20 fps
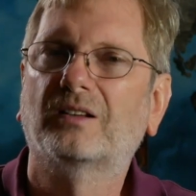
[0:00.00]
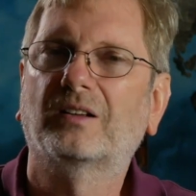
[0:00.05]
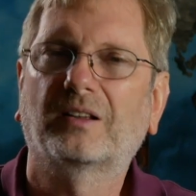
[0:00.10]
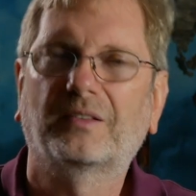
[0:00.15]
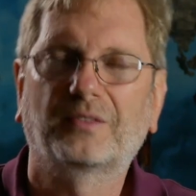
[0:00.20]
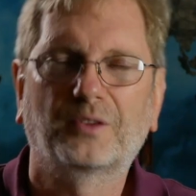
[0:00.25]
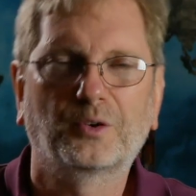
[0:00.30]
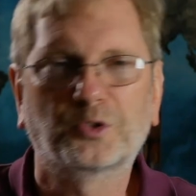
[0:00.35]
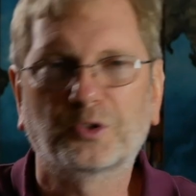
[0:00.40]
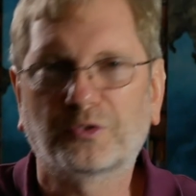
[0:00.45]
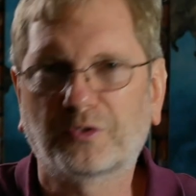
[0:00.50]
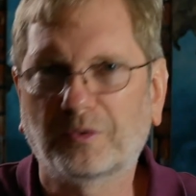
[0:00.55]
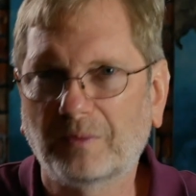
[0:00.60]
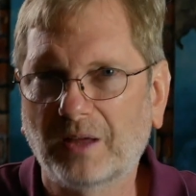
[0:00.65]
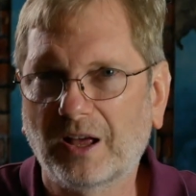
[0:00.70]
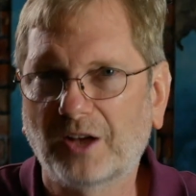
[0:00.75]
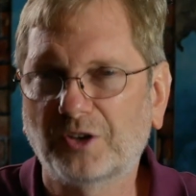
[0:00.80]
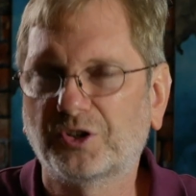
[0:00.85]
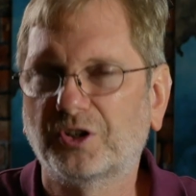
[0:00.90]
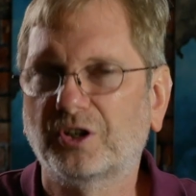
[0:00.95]
those are from
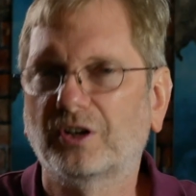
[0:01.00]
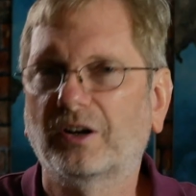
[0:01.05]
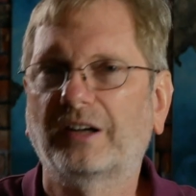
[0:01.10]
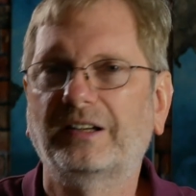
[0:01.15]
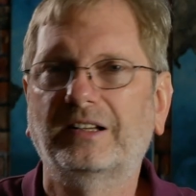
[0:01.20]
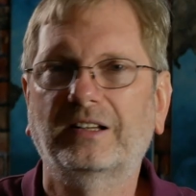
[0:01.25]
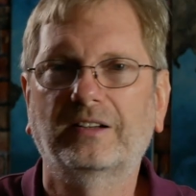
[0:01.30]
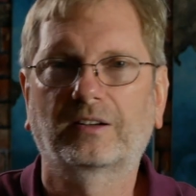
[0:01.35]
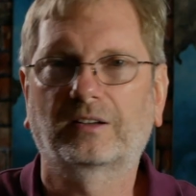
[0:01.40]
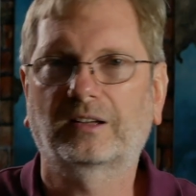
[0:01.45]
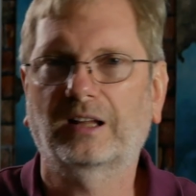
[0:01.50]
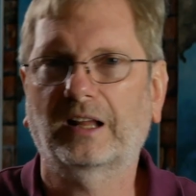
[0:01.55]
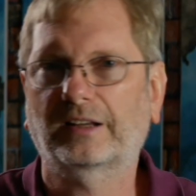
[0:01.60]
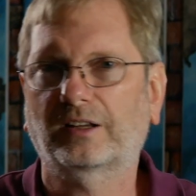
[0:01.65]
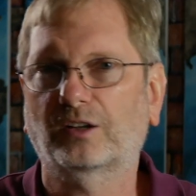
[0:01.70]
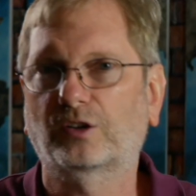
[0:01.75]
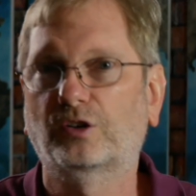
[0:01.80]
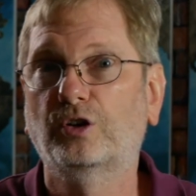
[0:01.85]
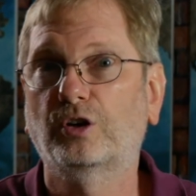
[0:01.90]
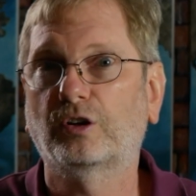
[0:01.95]
last year. I did like
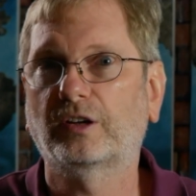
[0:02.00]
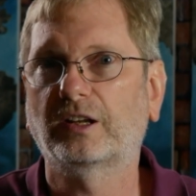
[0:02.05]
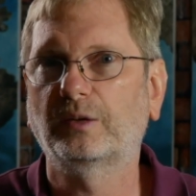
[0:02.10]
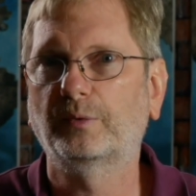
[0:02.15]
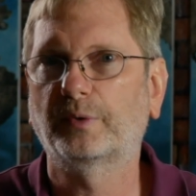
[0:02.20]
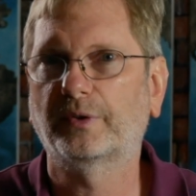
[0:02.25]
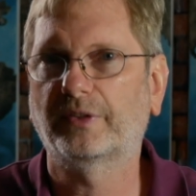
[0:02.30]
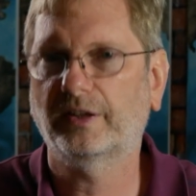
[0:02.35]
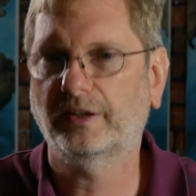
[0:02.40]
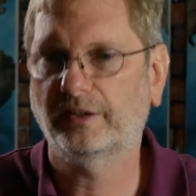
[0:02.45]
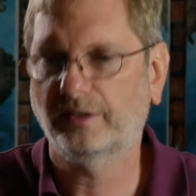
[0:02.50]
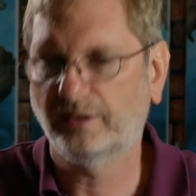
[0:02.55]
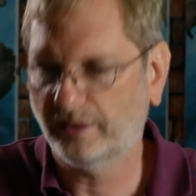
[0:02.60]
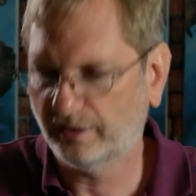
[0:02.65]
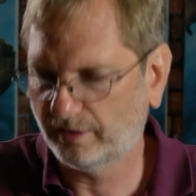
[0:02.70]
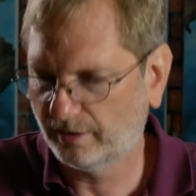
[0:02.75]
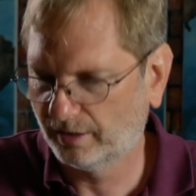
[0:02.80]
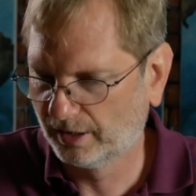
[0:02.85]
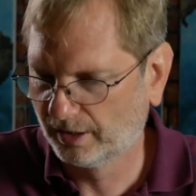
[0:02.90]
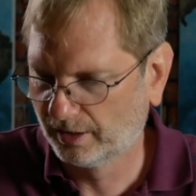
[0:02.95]
a cooking with
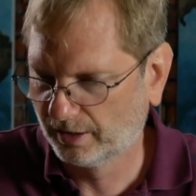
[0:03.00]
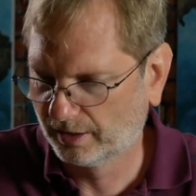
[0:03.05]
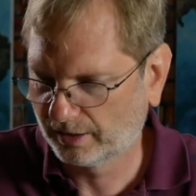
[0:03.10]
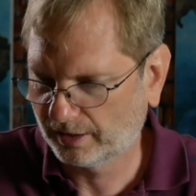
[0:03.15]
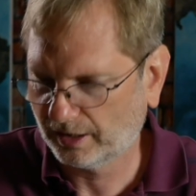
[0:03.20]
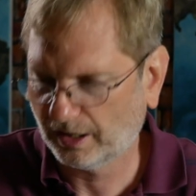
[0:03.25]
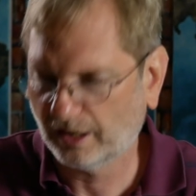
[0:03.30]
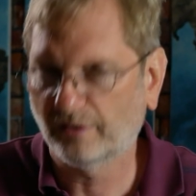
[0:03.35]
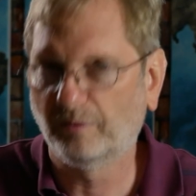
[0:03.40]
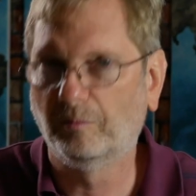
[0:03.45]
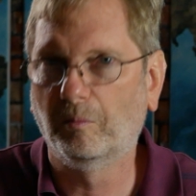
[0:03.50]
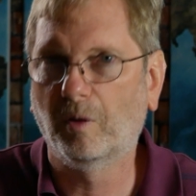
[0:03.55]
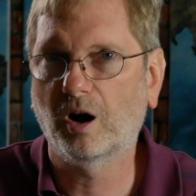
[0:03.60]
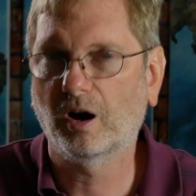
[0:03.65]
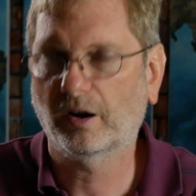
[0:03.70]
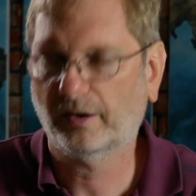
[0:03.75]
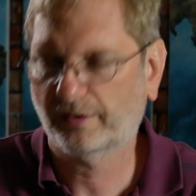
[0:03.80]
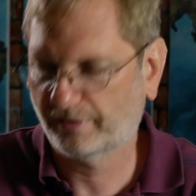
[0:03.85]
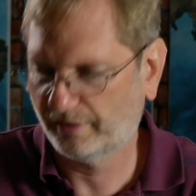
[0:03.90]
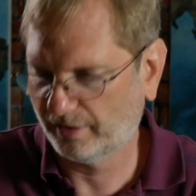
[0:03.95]
Hindi kind of
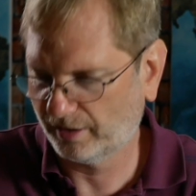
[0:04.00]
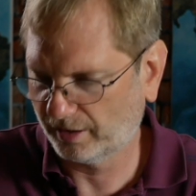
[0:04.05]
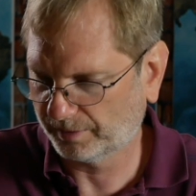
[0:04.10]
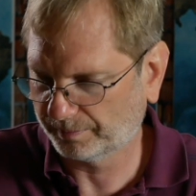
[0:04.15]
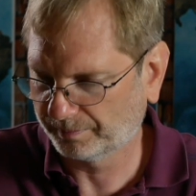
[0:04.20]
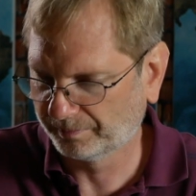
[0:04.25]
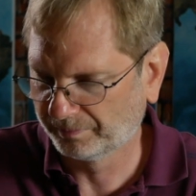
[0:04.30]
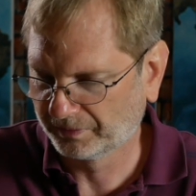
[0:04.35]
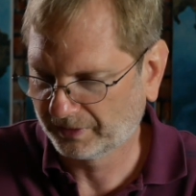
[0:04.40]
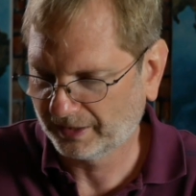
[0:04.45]
mock thing,